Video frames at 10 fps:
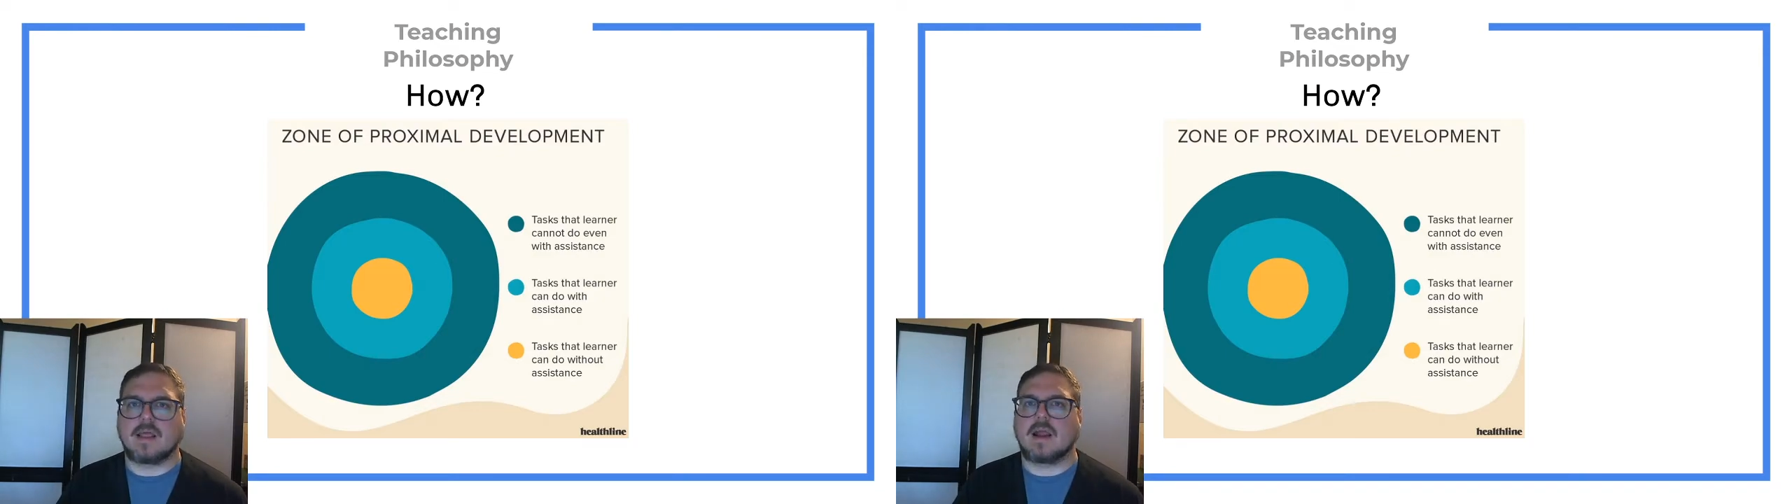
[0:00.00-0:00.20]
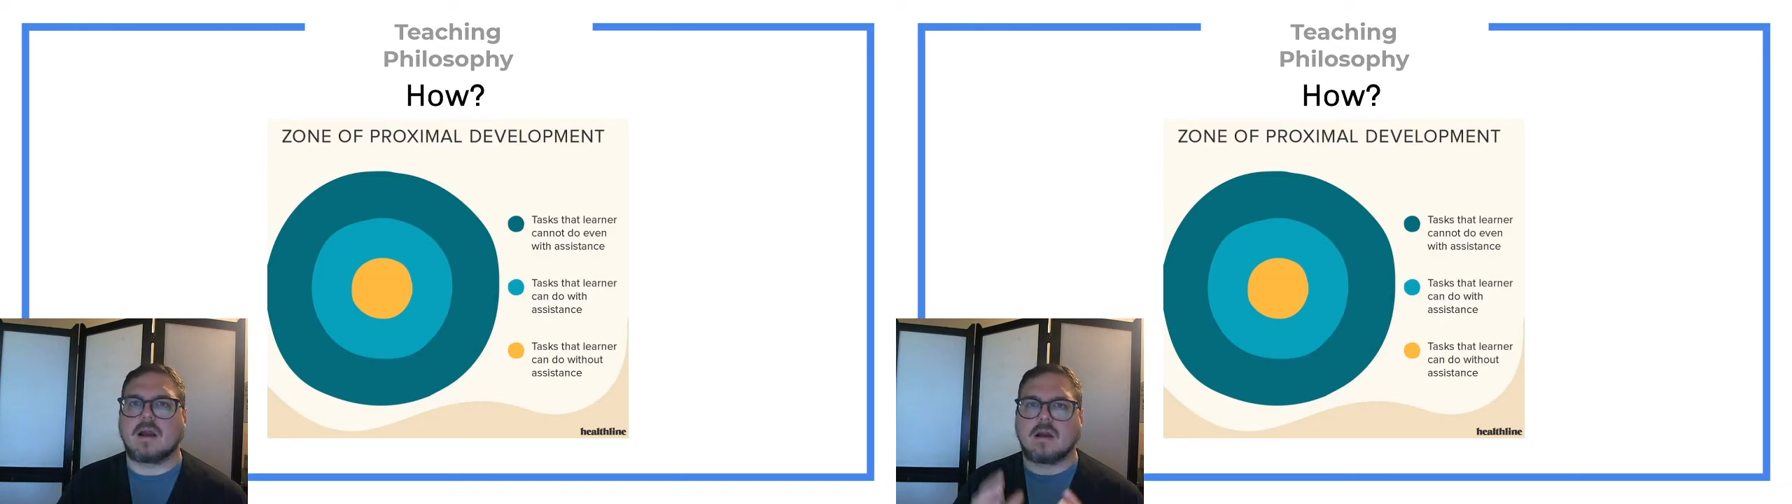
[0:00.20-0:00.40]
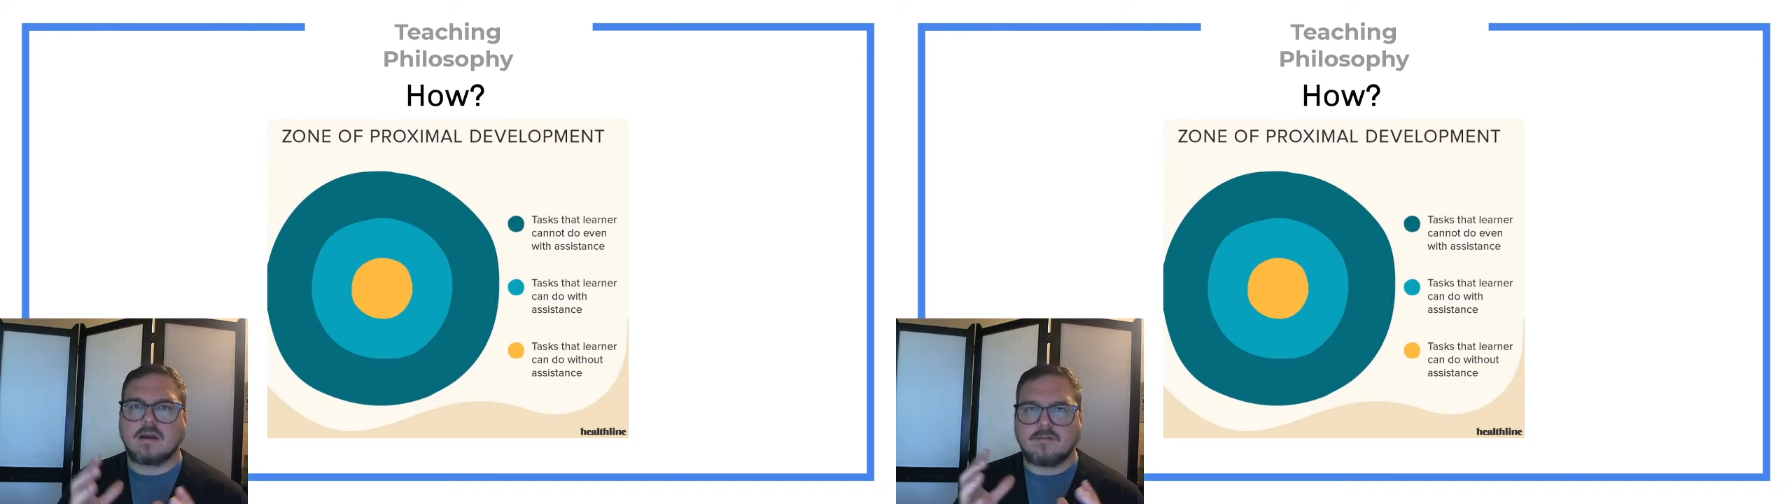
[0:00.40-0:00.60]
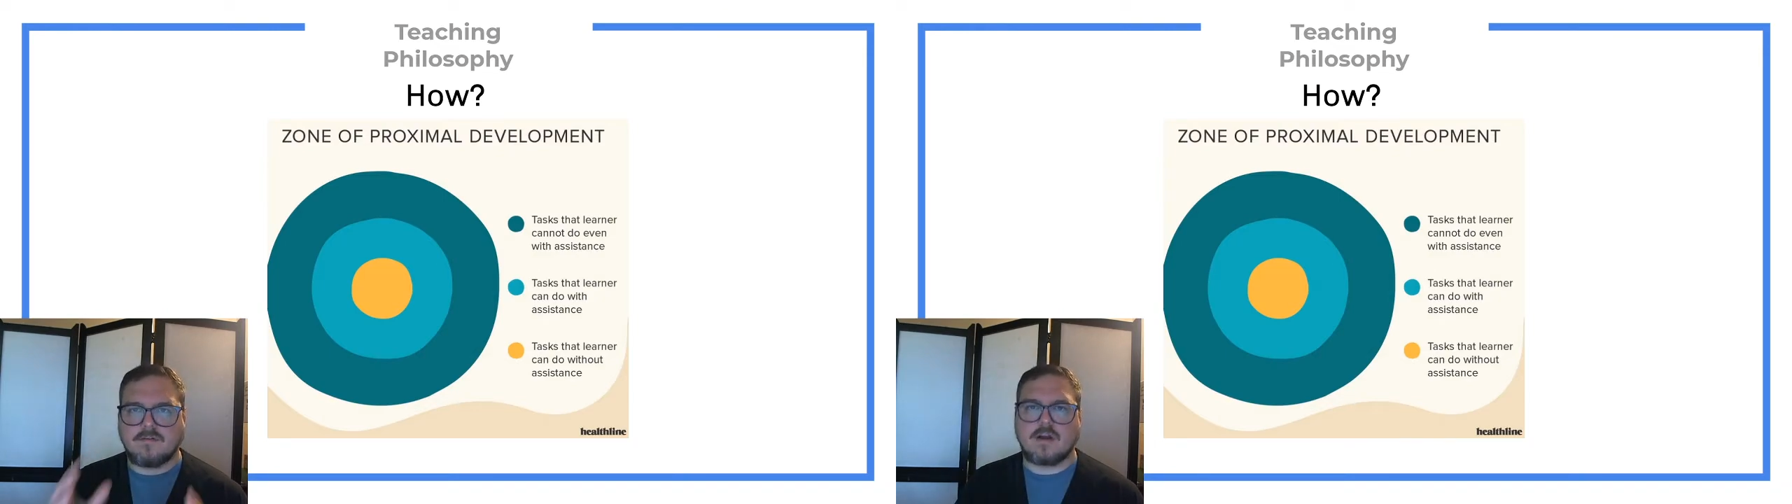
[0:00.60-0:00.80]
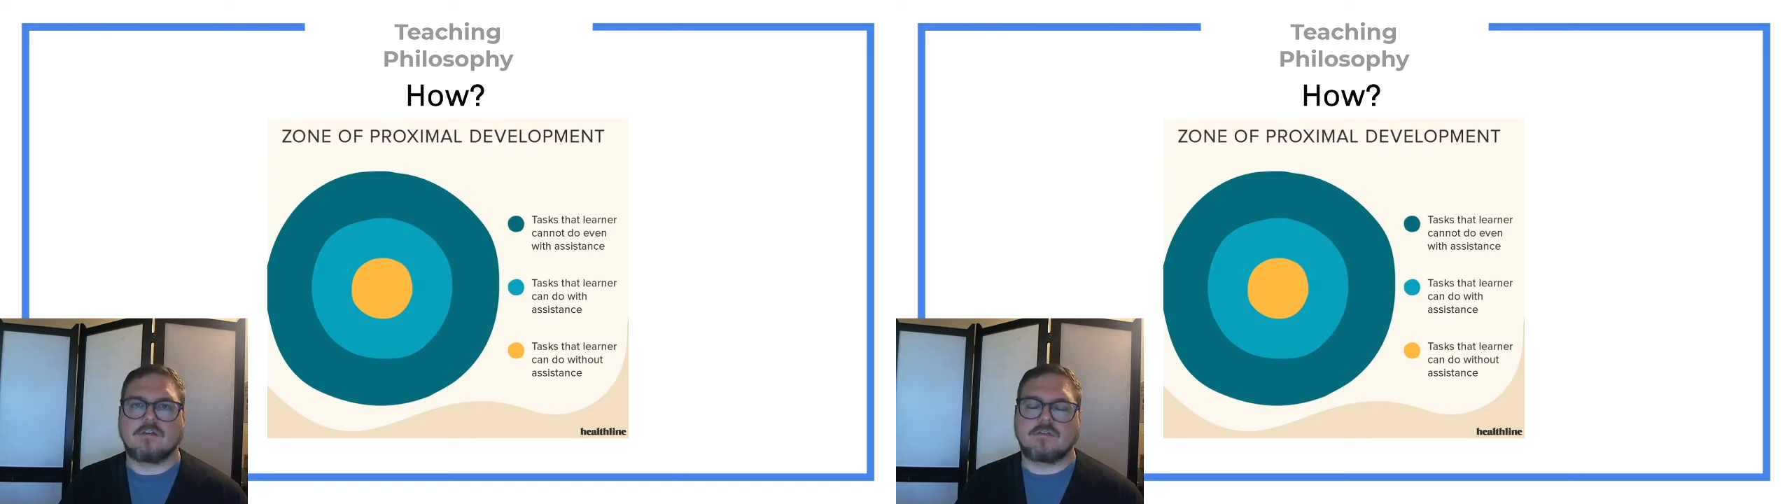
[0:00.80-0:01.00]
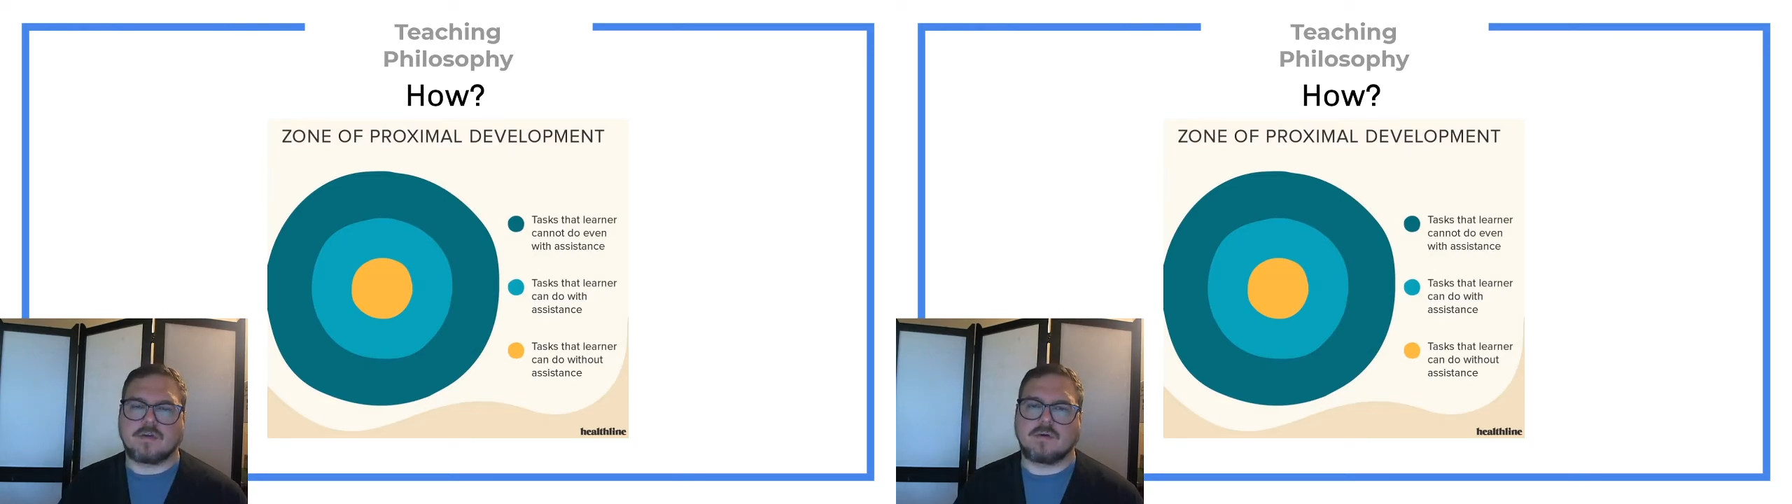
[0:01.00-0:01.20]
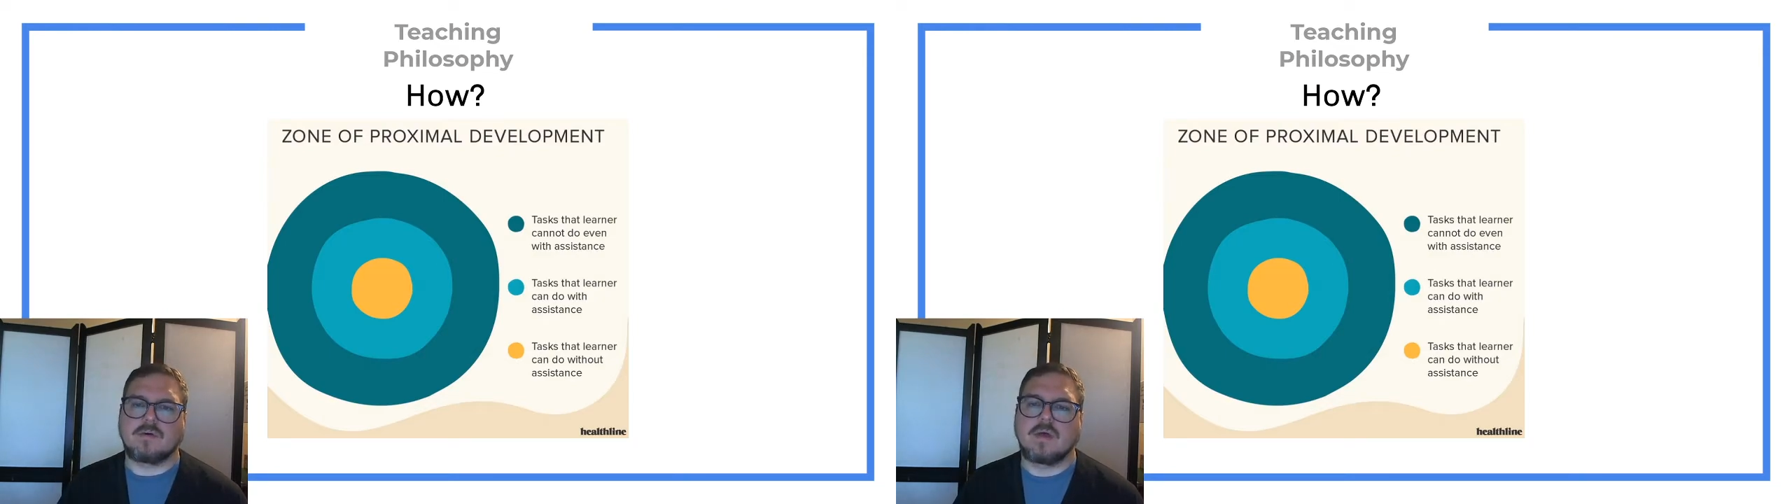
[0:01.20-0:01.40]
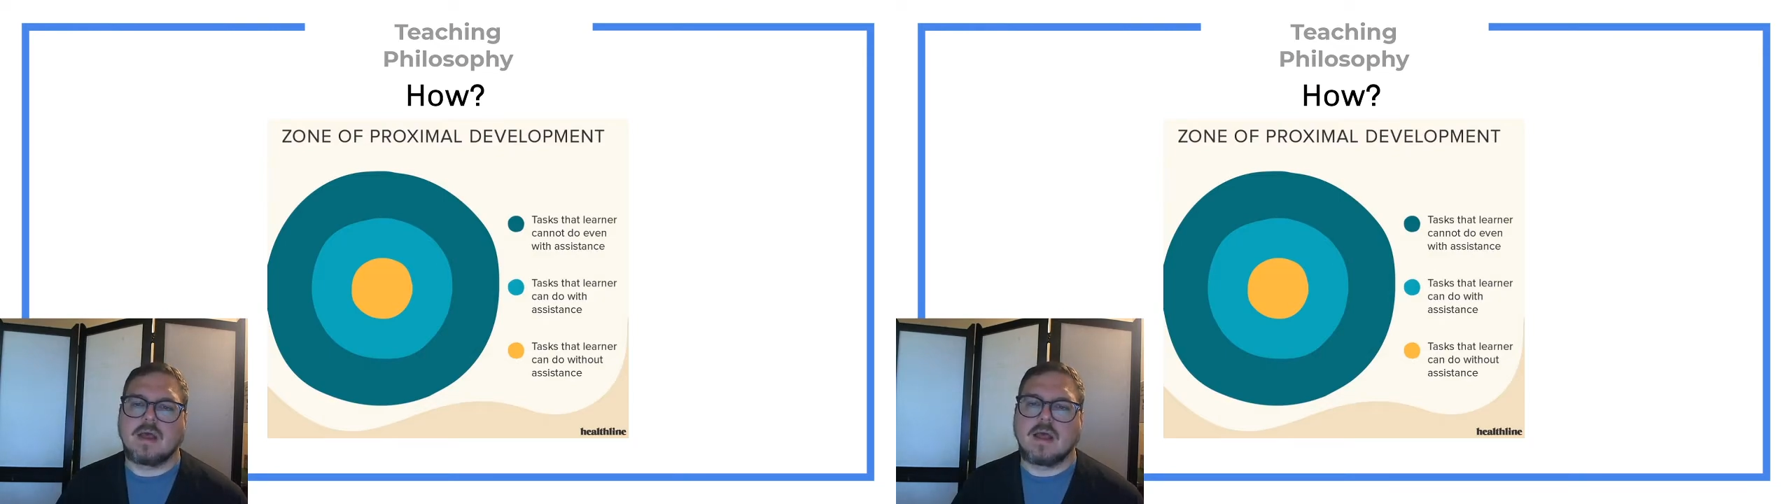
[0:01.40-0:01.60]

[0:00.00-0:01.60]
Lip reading: there in front of you,